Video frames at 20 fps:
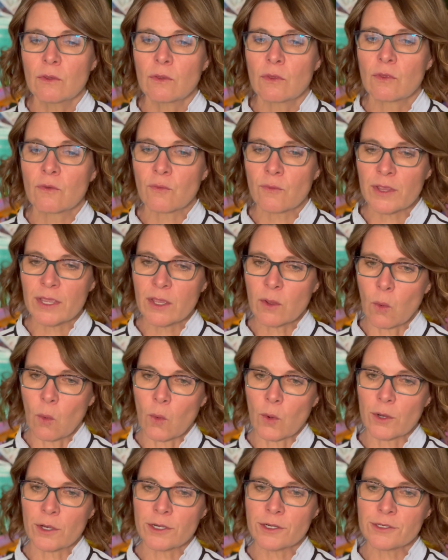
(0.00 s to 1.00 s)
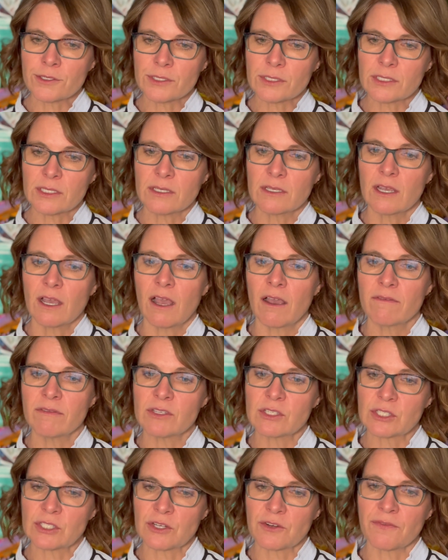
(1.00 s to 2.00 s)
3/4 of the
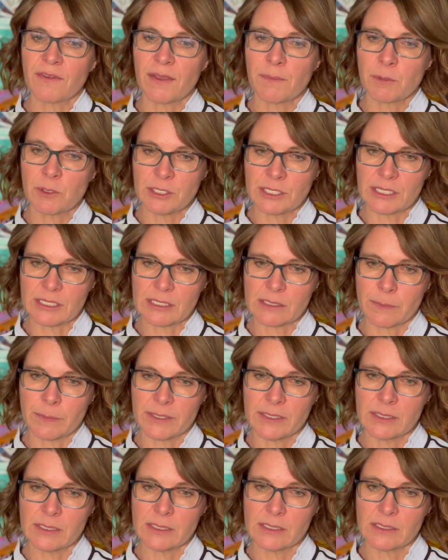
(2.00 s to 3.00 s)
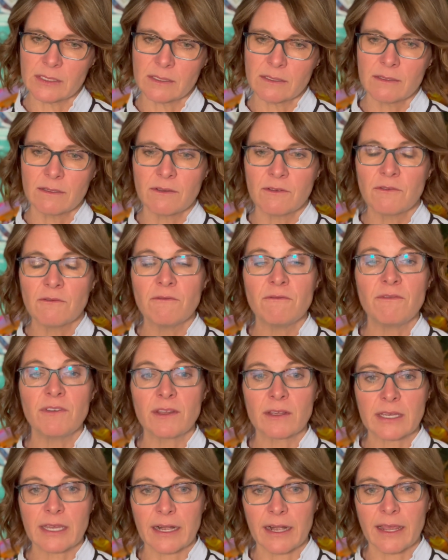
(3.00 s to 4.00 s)
survey participants
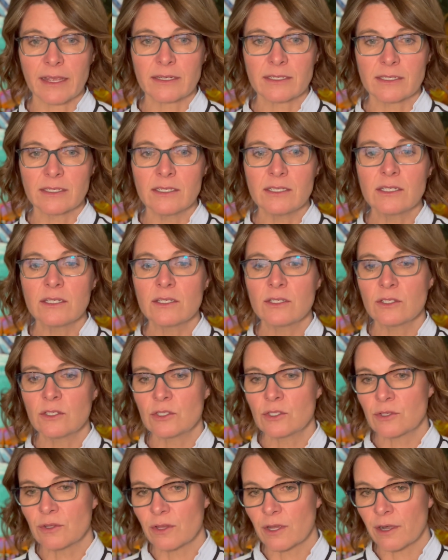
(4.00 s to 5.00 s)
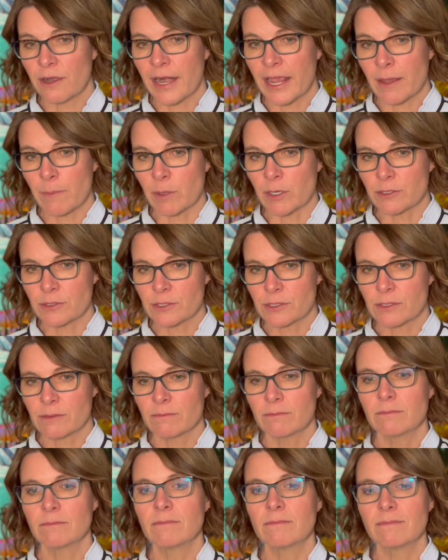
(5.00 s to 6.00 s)
feel connected to their neighbors.
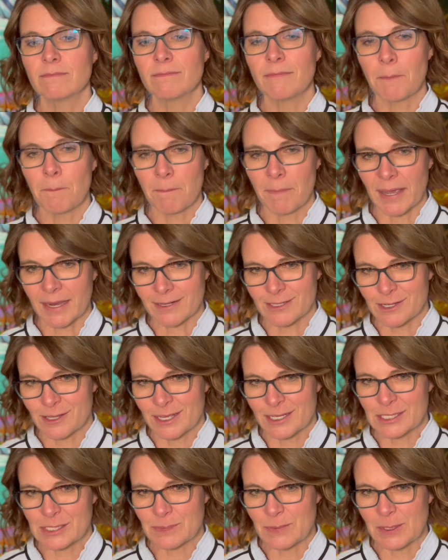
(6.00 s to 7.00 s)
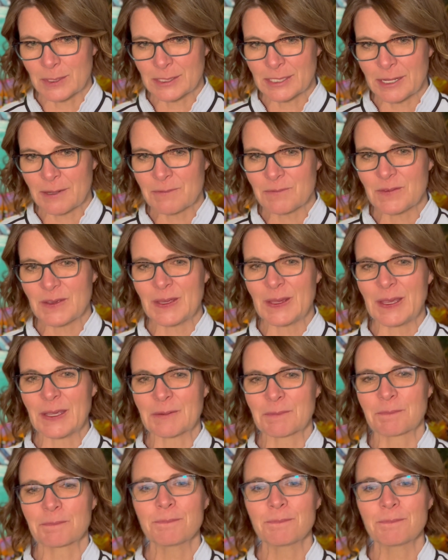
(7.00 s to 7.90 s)
Back to that small town feeling.